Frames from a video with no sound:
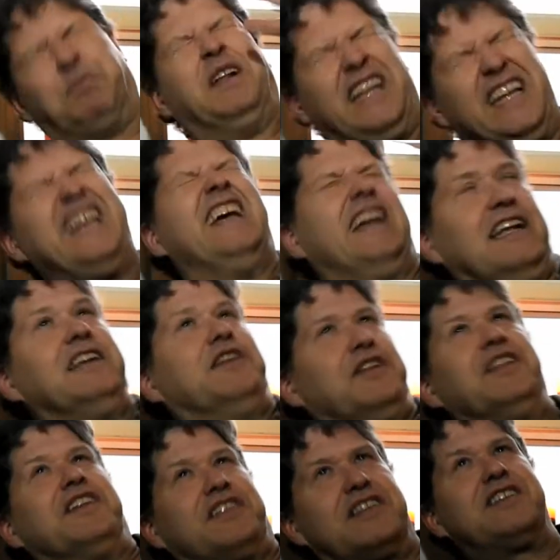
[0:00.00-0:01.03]
blinking into
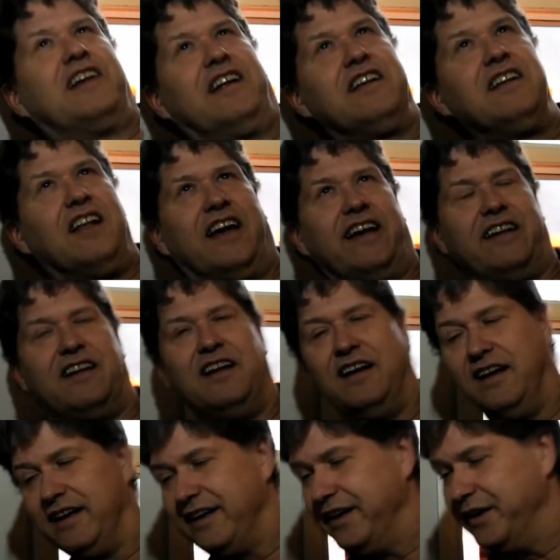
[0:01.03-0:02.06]
the sunlight,
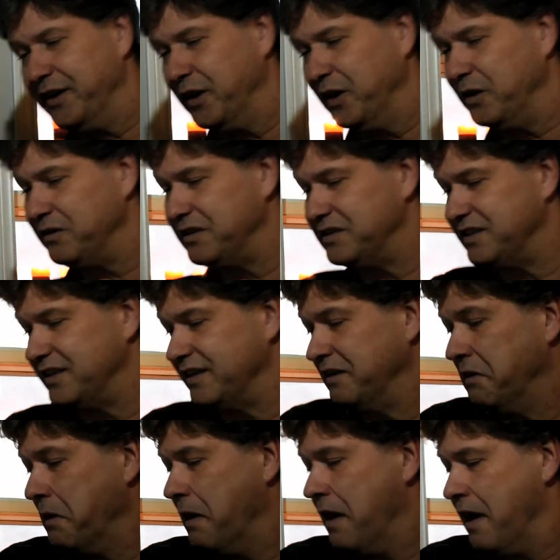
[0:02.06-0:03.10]
because
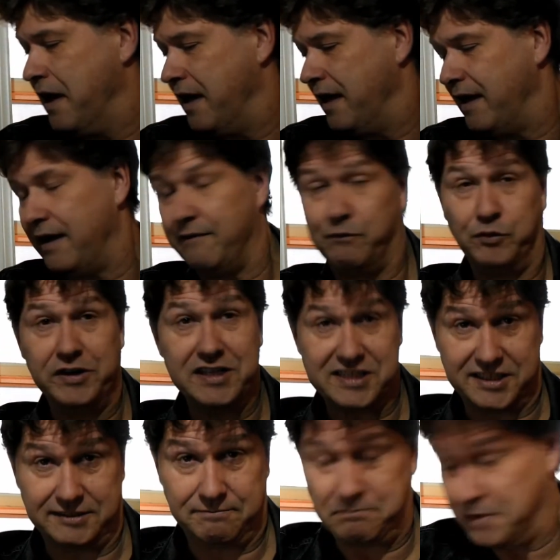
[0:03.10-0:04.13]
of
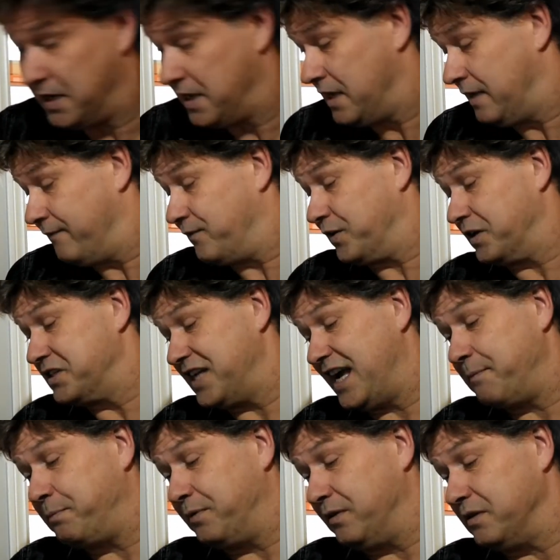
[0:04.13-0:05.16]
reason. For
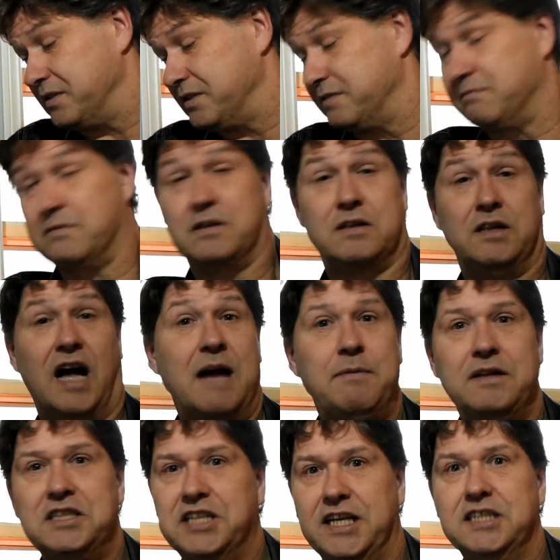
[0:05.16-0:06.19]
example,
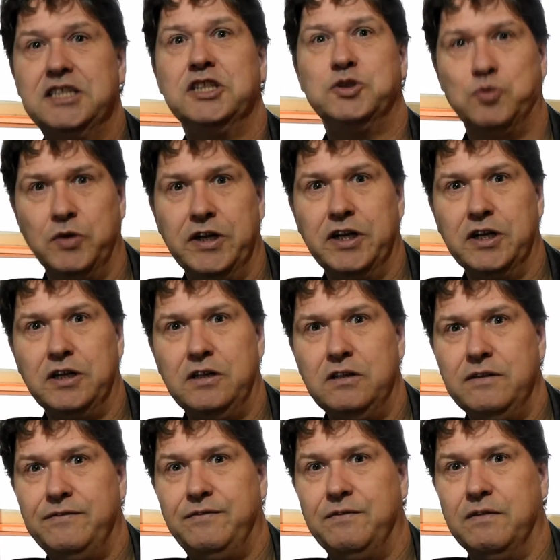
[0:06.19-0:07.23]
climate change is
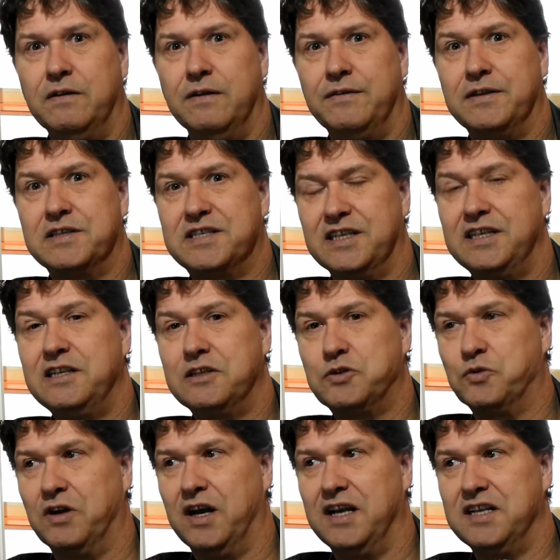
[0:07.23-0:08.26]
real. The sea is
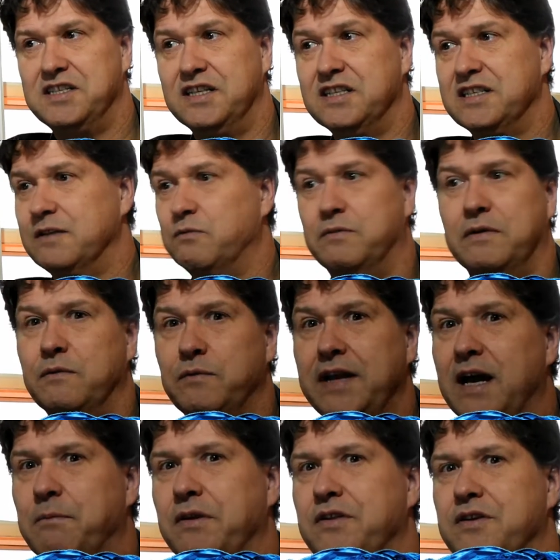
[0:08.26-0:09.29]
rising. It's like,
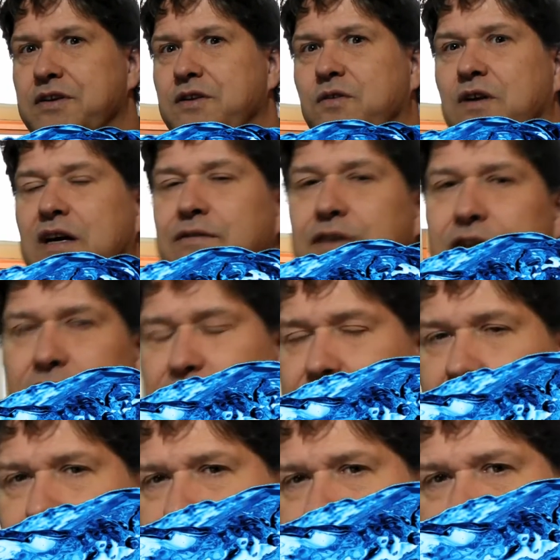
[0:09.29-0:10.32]
yeah, but there's no
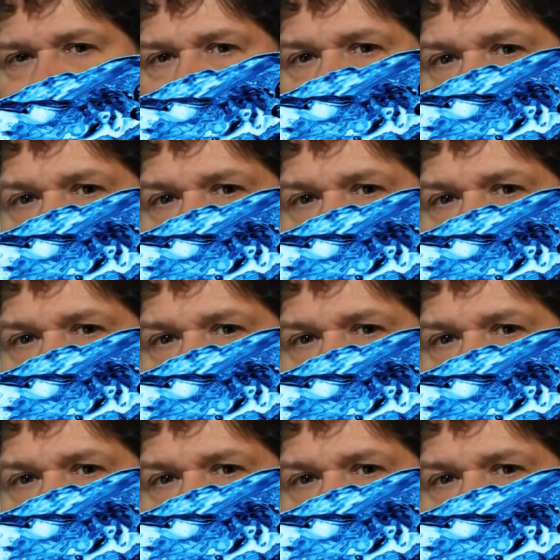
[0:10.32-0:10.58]
evidence of it.